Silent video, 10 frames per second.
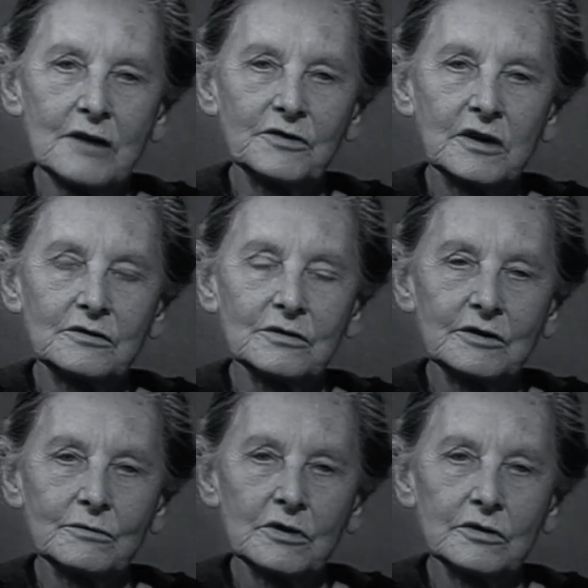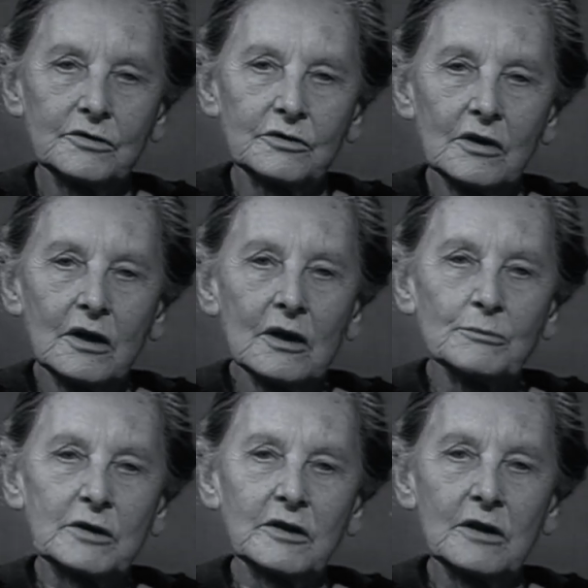I forget who it was.
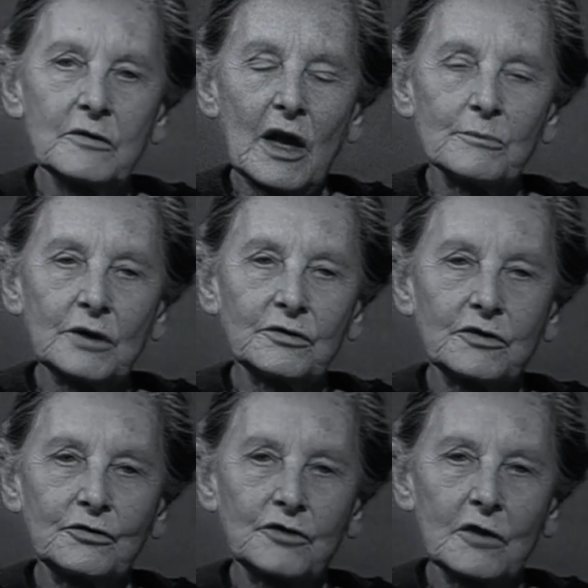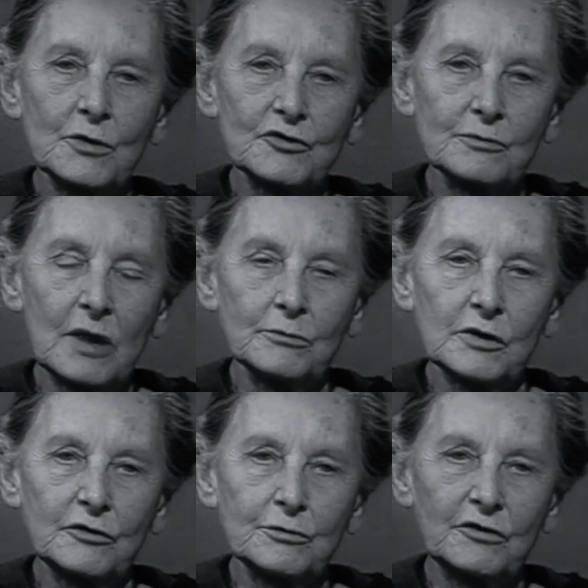But the, their most distinguished
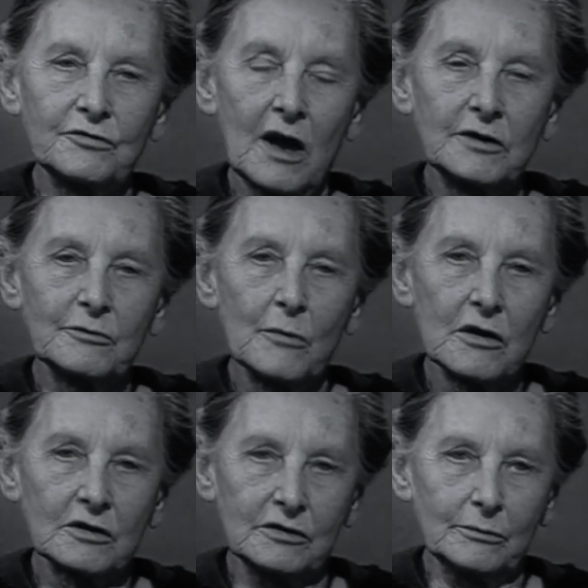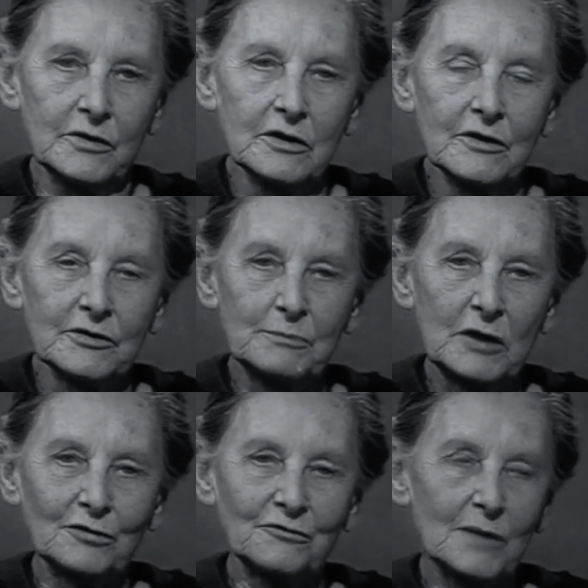member was Miss Violet Markham, the
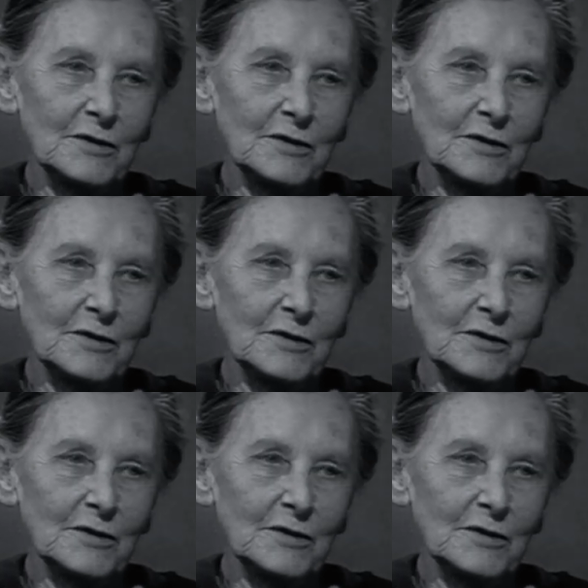best